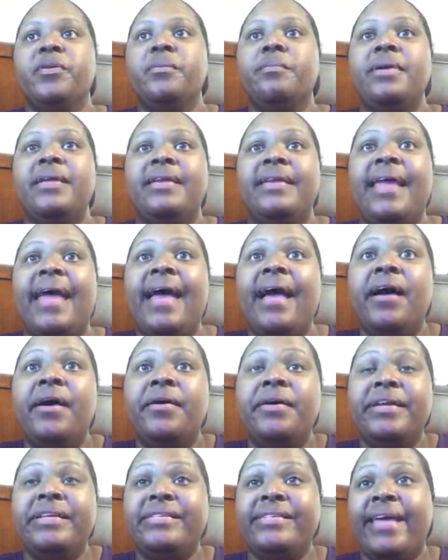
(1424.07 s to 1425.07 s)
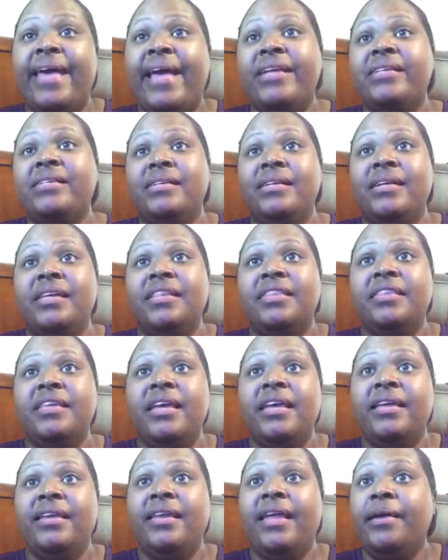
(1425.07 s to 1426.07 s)
But now it's actually a
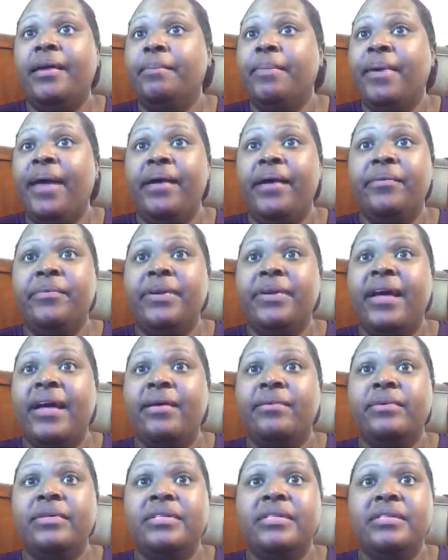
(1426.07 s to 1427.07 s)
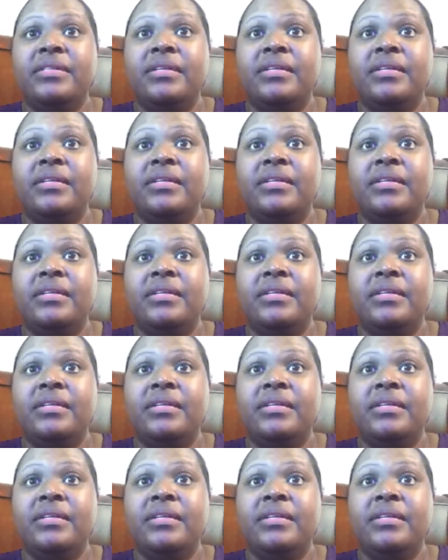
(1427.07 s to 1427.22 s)
thing. Like back when I was